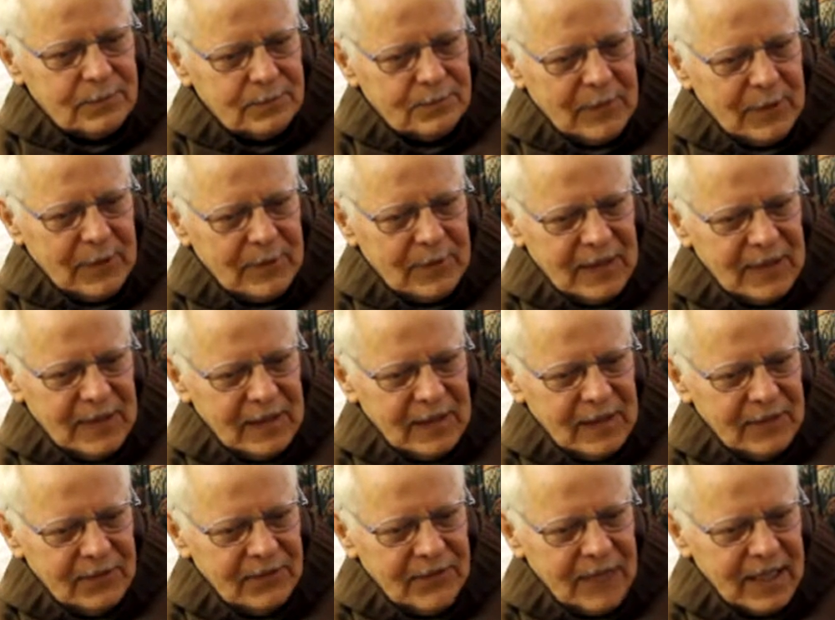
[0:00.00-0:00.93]
faithfully
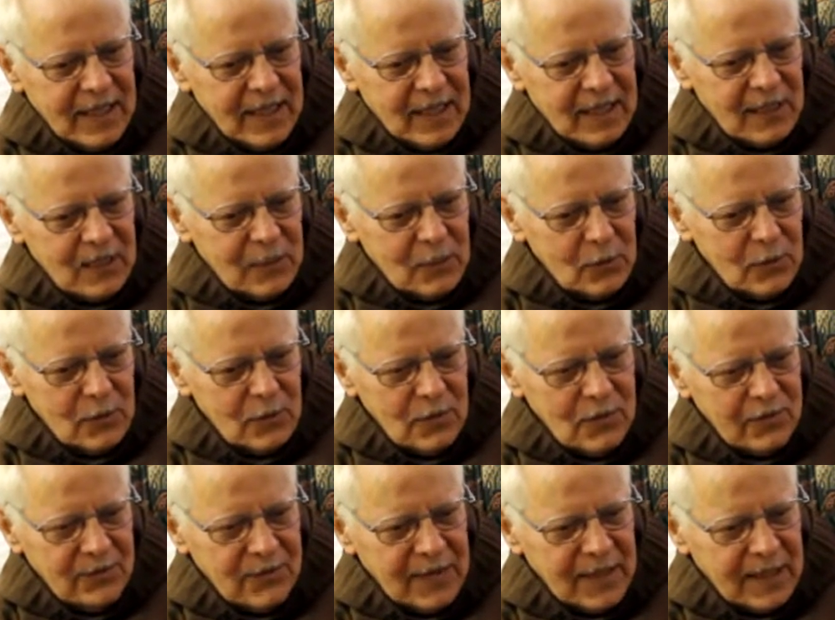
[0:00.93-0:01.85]
in the prayers, all
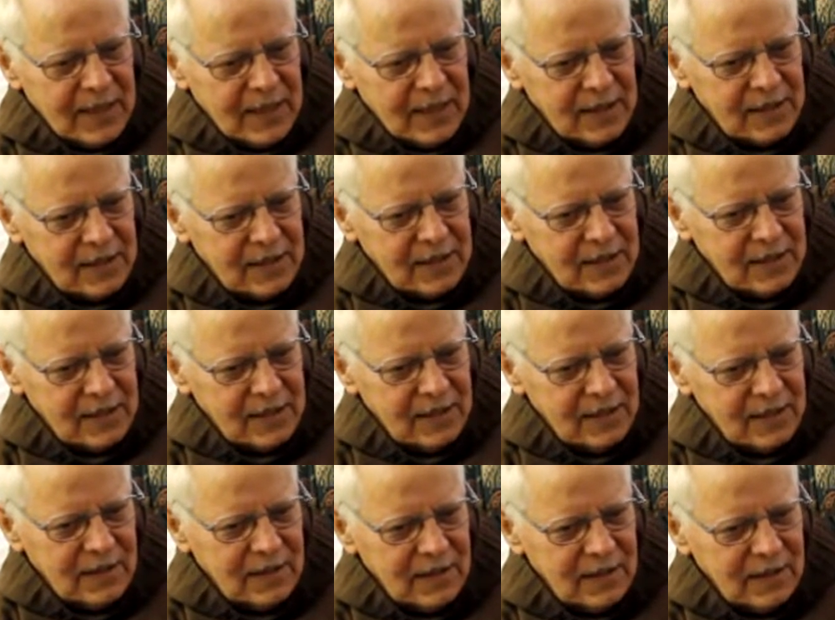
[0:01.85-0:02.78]
the
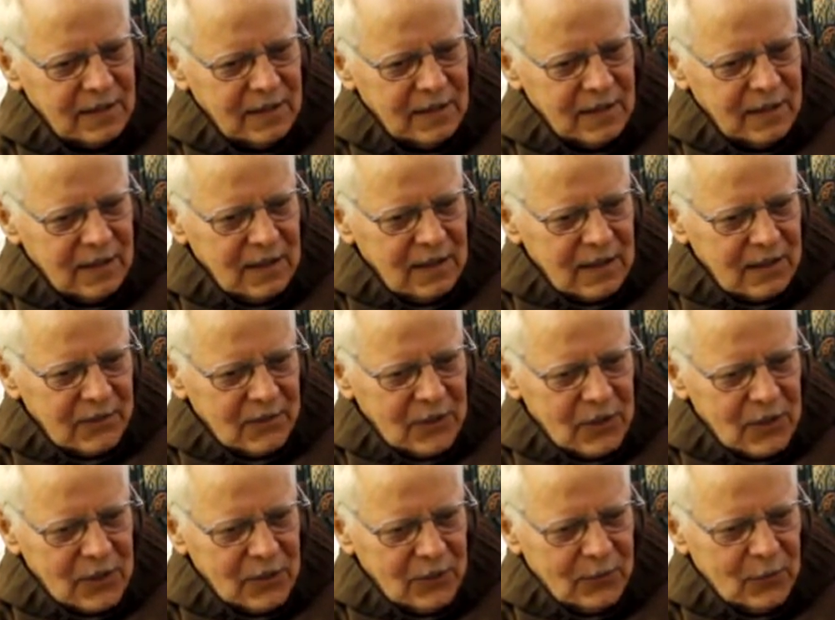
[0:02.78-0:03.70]
prayers,
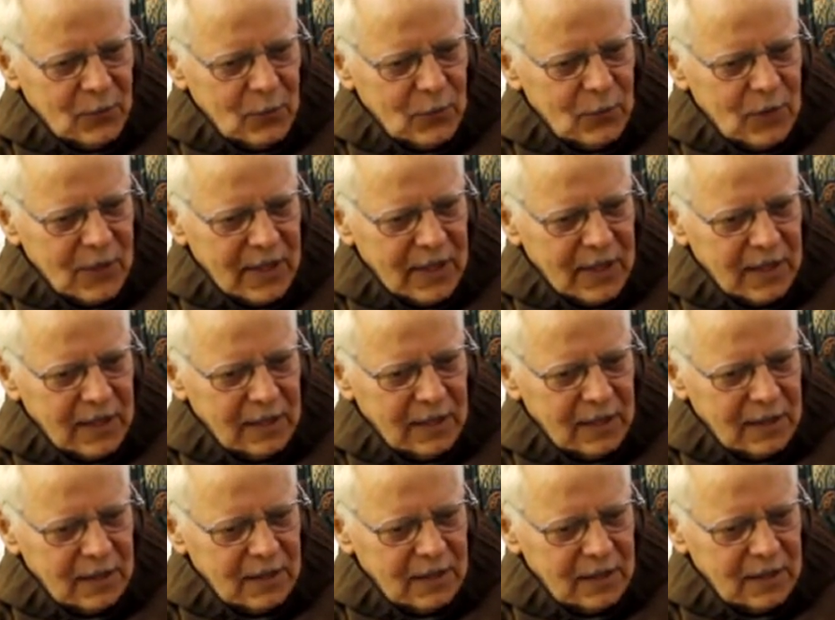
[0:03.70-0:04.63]
first of all,
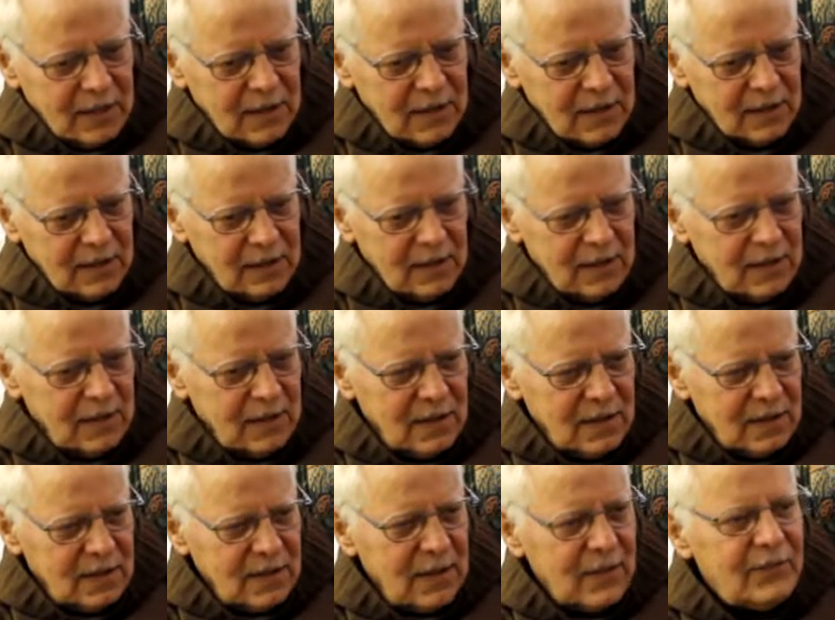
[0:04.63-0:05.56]
they uh,
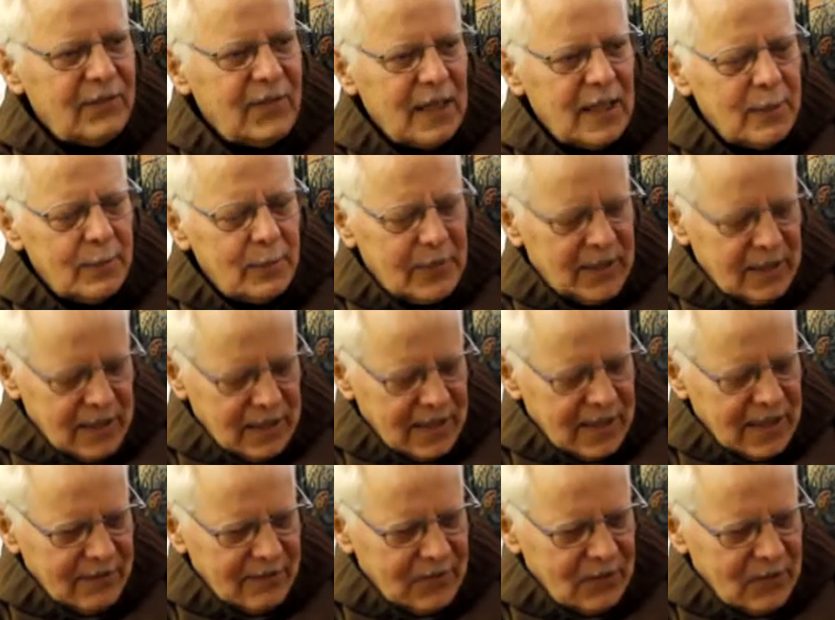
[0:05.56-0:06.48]
develop a
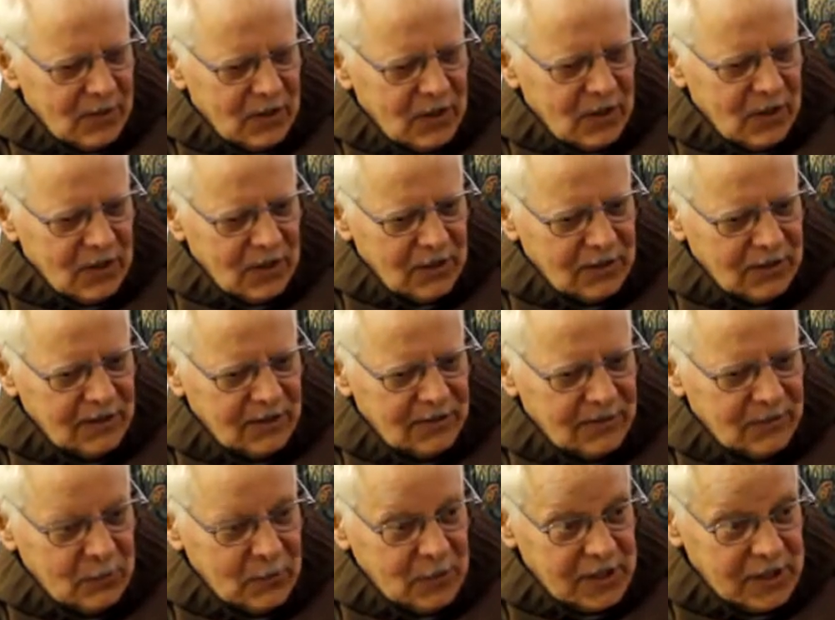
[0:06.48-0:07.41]
love for God
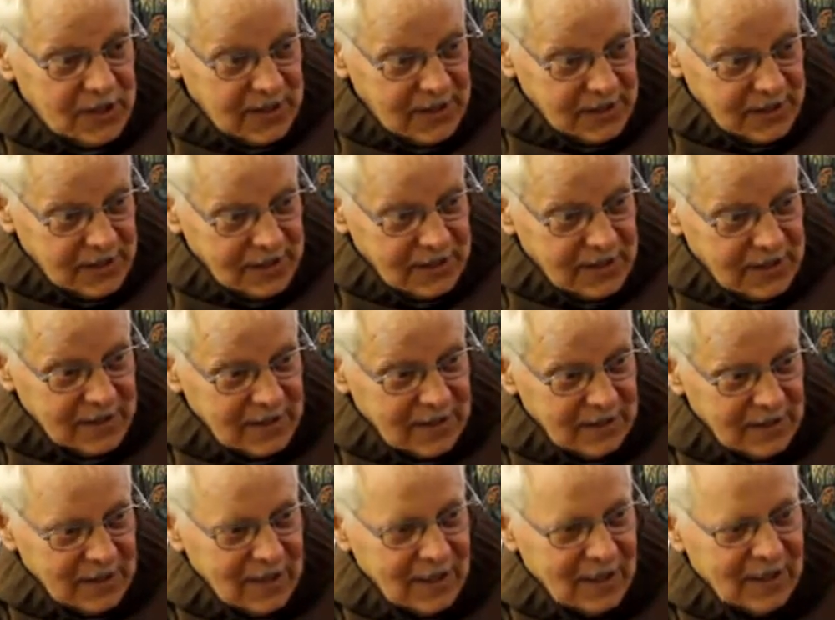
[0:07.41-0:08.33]
and for Jesus,
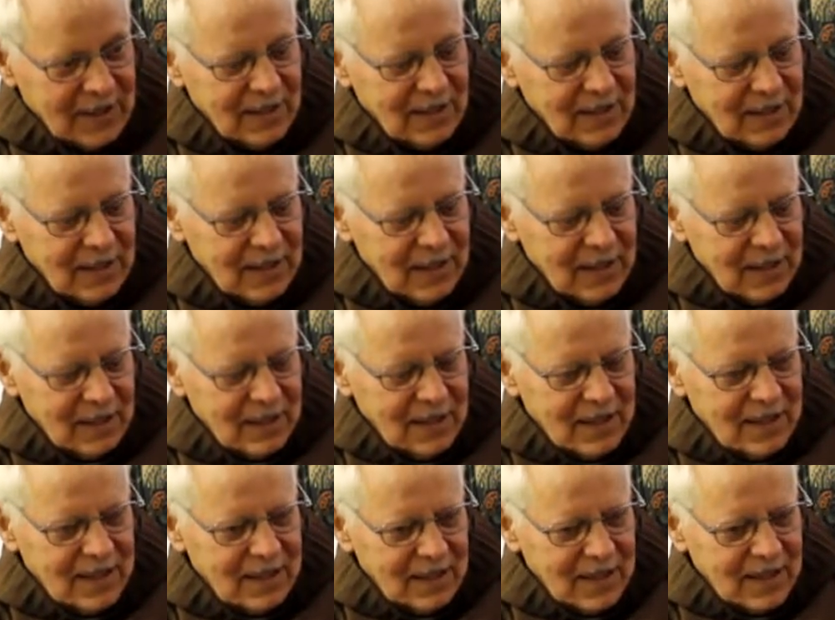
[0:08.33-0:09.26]
okay?
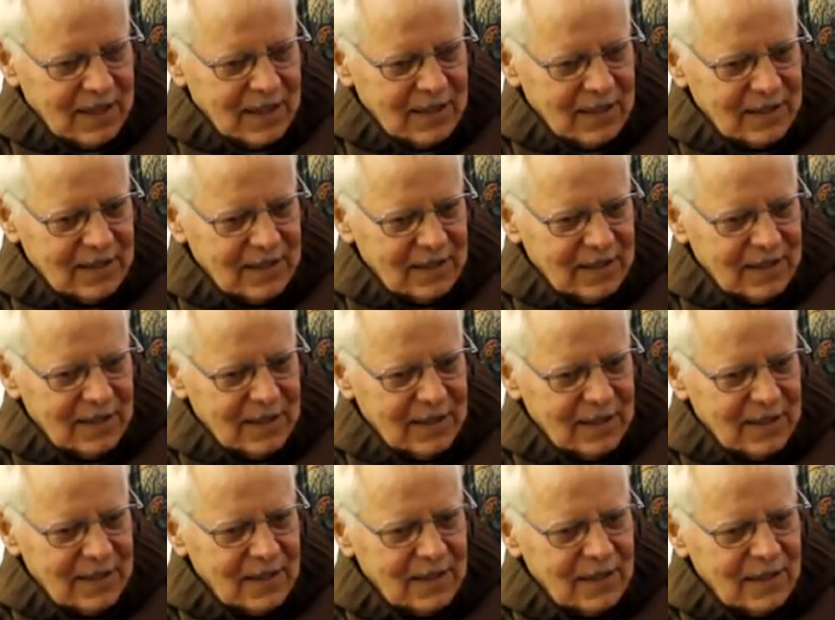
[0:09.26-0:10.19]
Then they
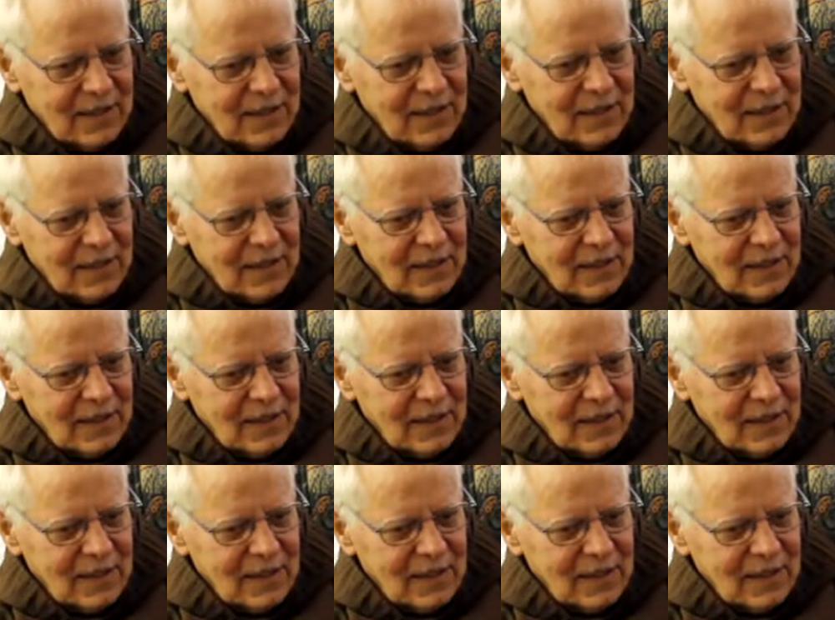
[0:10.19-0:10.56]
uh,